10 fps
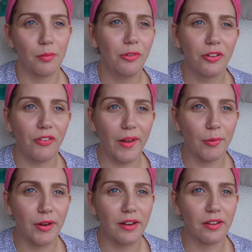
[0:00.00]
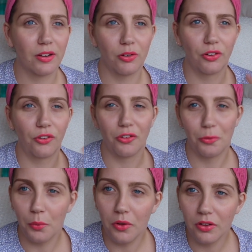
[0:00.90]
a bullet vibrator or just a
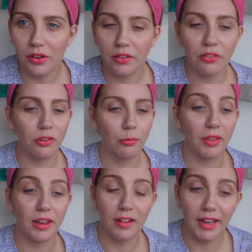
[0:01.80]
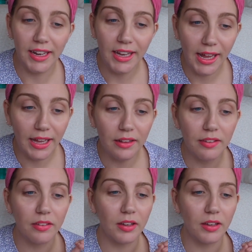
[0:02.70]
wand, something like that.